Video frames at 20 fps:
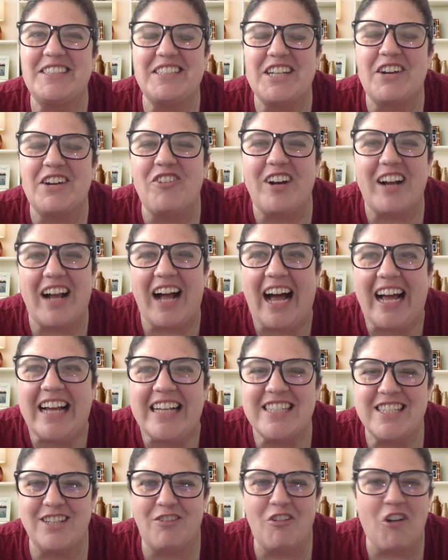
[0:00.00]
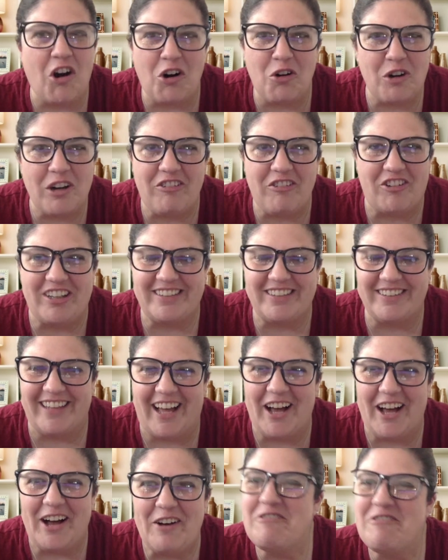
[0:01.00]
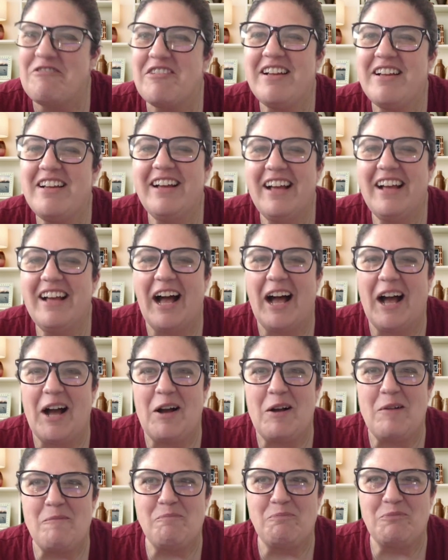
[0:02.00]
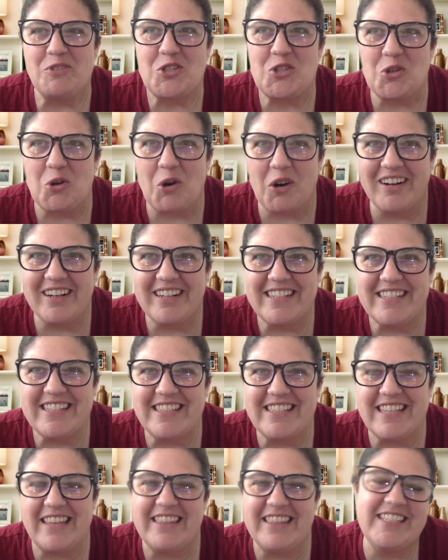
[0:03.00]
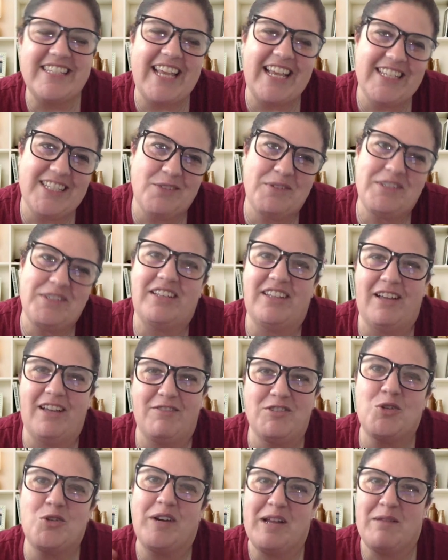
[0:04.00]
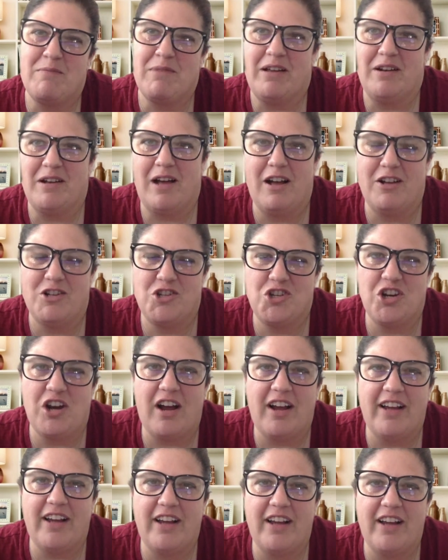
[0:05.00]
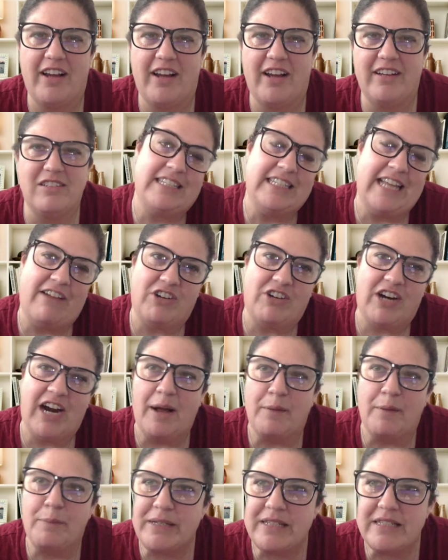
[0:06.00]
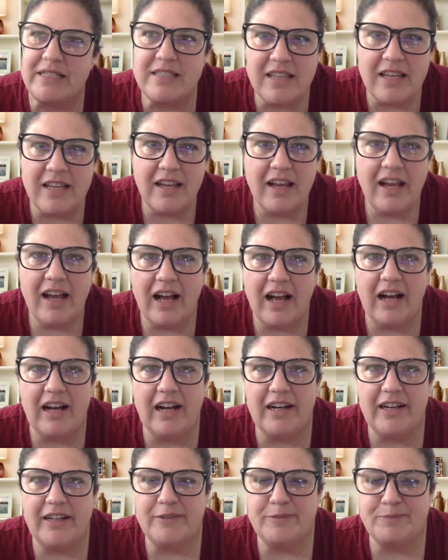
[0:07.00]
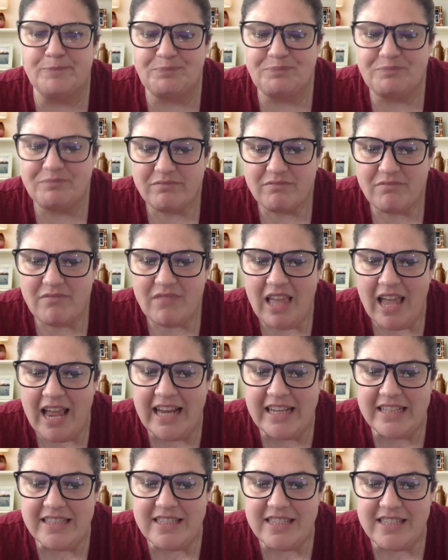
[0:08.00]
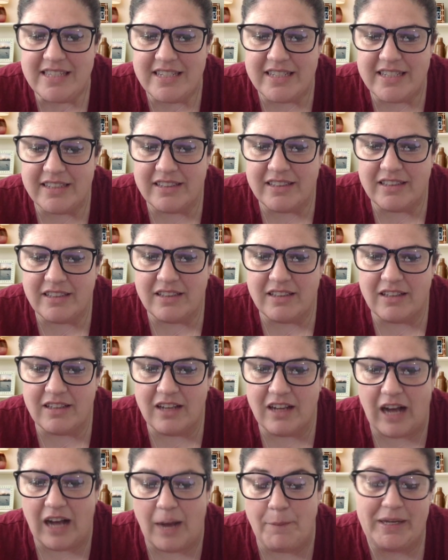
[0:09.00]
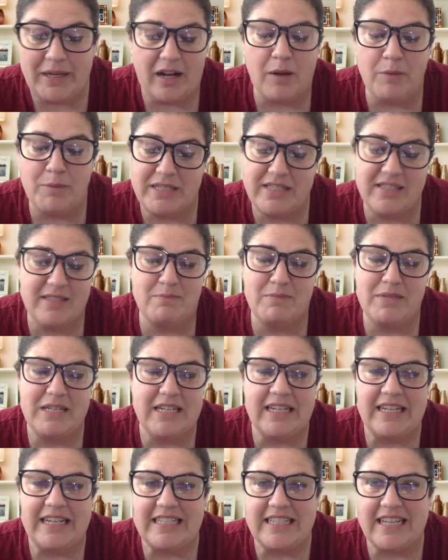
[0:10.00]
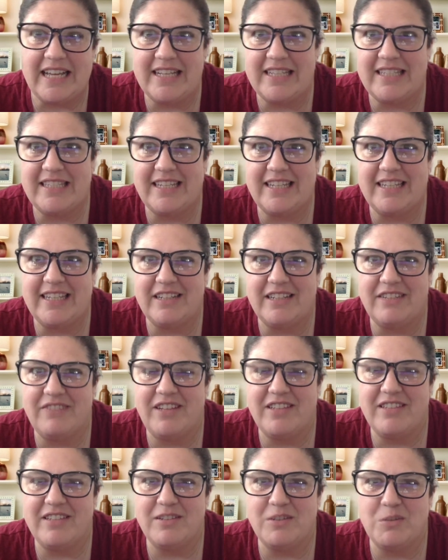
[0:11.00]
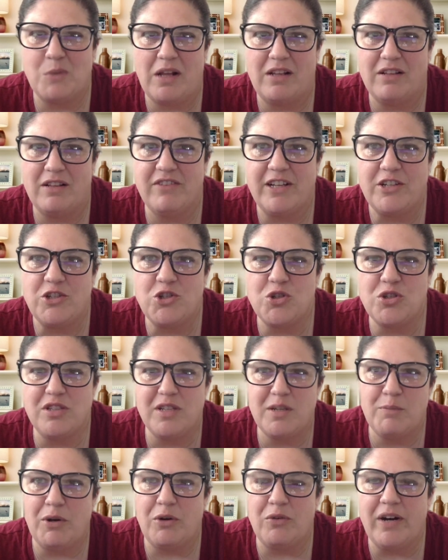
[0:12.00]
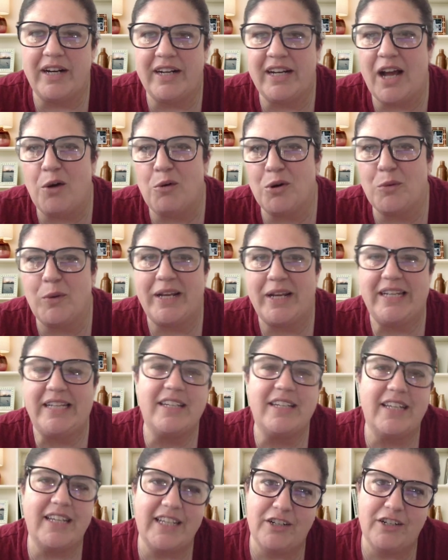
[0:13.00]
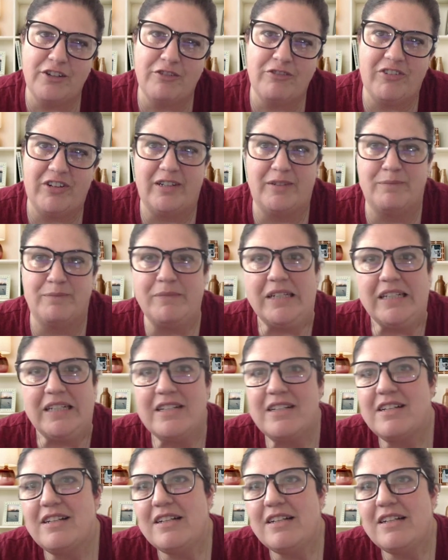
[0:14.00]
different kinds of horrific love stories. In this case, it was a love story about a child that never happened. And still, I mean, I'll be submitting it to SA Indie Fest as well eventually, but right now we're waiting to hear from